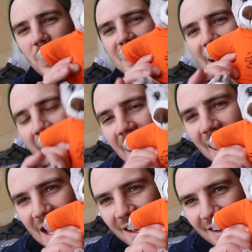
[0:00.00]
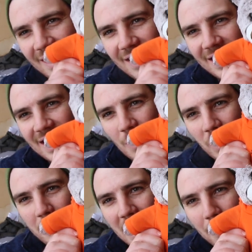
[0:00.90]
Sadly, it
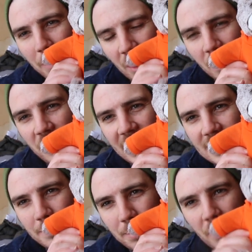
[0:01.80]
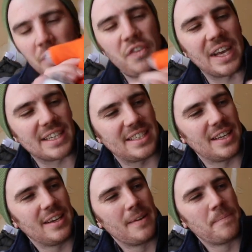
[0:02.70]
would have made a perfect
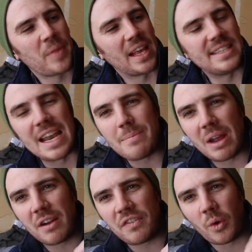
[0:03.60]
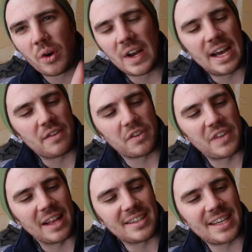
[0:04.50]
teddy bear for
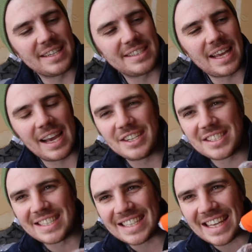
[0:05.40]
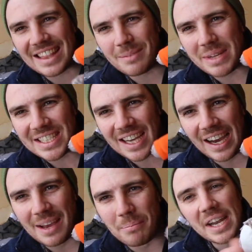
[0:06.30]
Valentine's Day. I just didn't get them in
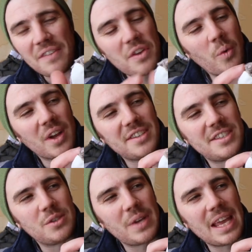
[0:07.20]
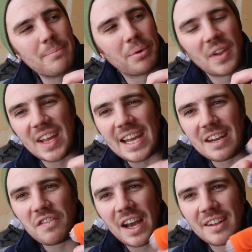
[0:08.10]
time. But if you wanted to do a
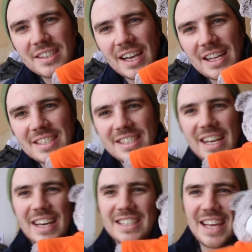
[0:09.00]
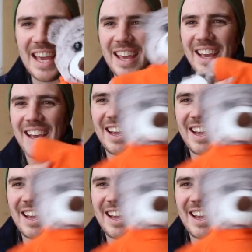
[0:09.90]
belated Valentine's Day,